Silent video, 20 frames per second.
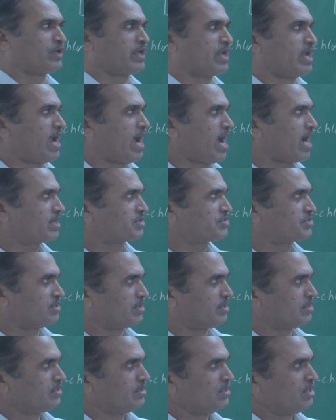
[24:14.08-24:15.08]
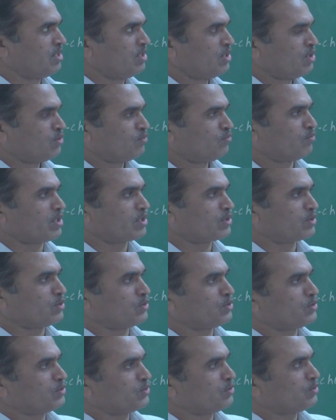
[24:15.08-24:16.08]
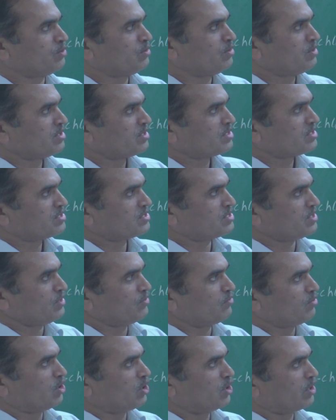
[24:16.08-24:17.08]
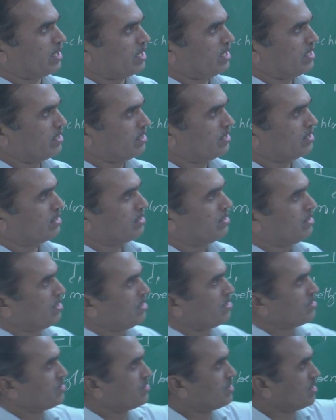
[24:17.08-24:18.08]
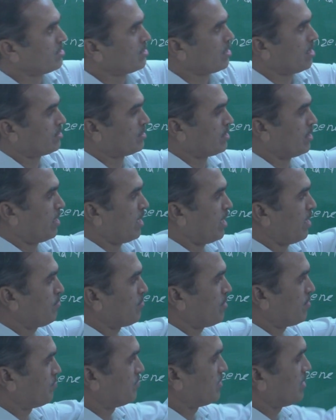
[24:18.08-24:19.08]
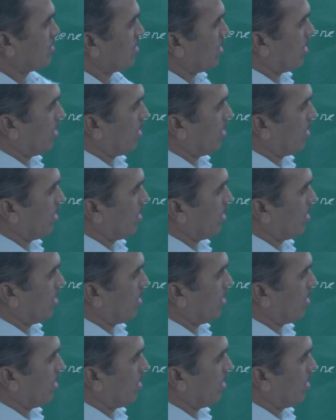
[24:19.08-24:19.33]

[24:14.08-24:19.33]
reactions, what do you see over here? The name of the